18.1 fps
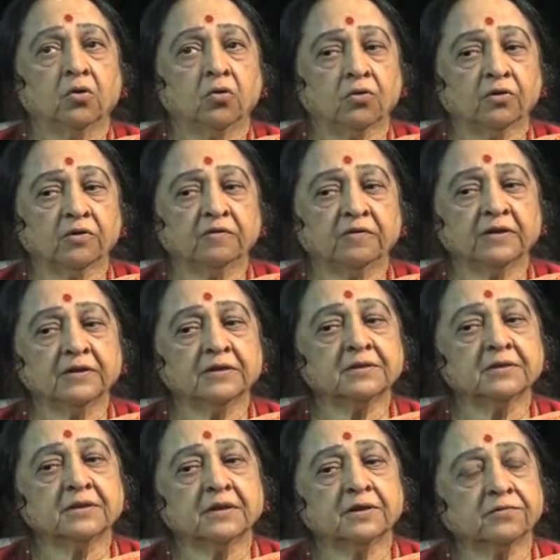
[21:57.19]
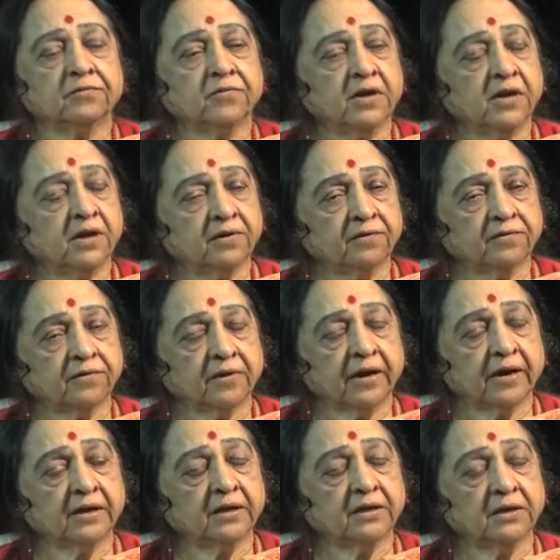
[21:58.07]
always that we have
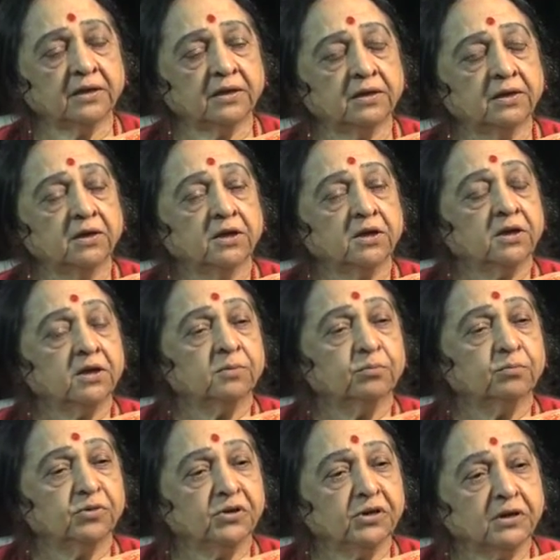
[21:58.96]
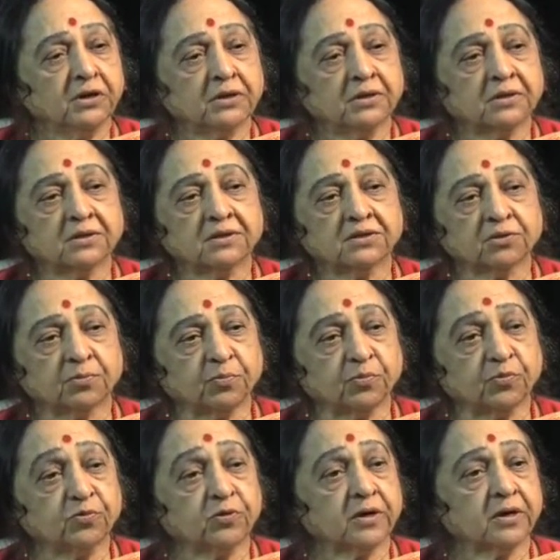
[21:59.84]
had the political
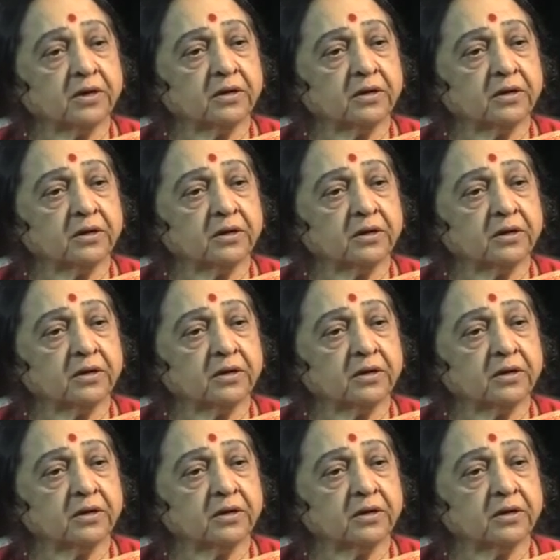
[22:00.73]
support